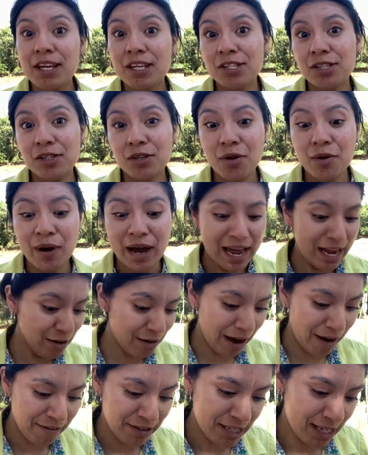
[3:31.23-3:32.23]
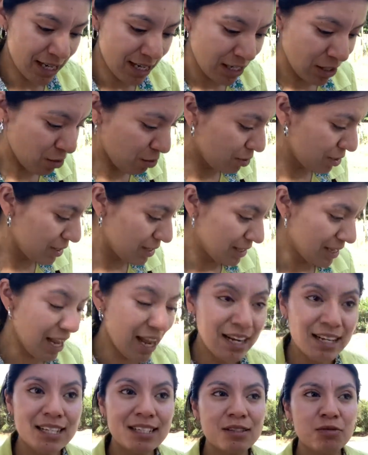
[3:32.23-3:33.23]
so I gravitated towards
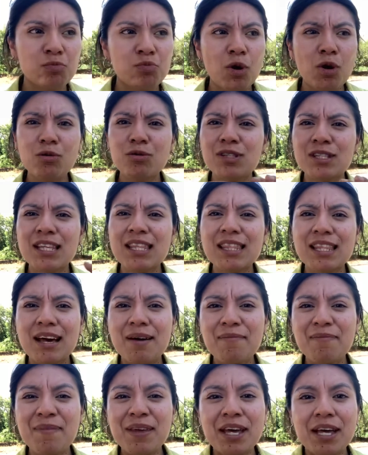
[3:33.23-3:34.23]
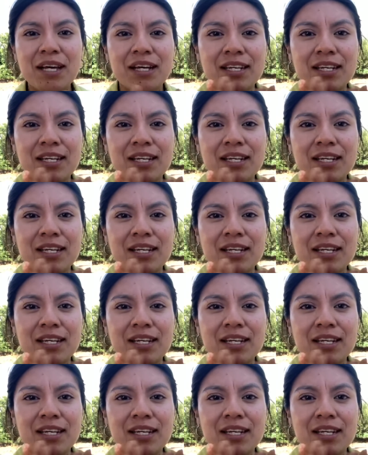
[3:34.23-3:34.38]
that because roasting them